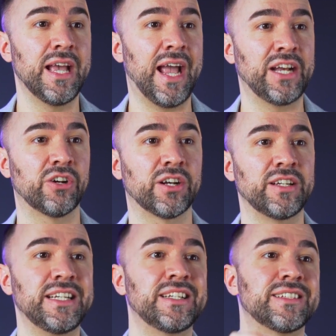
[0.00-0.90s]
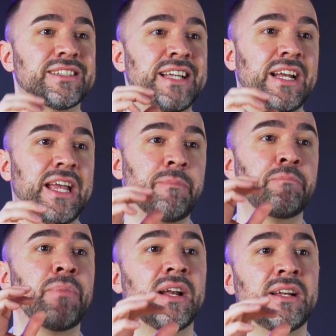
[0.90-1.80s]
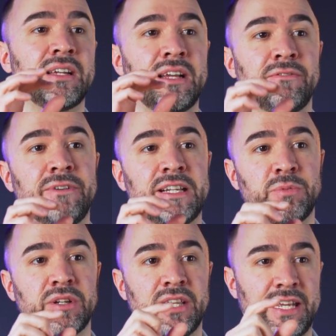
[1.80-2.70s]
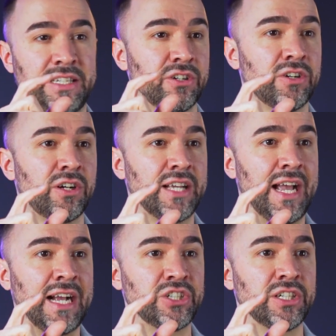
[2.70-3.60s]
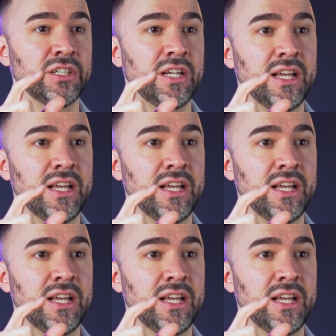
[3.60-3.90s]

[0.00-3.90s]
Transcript: And you're going to need to set a button in Facebook that is your call to action.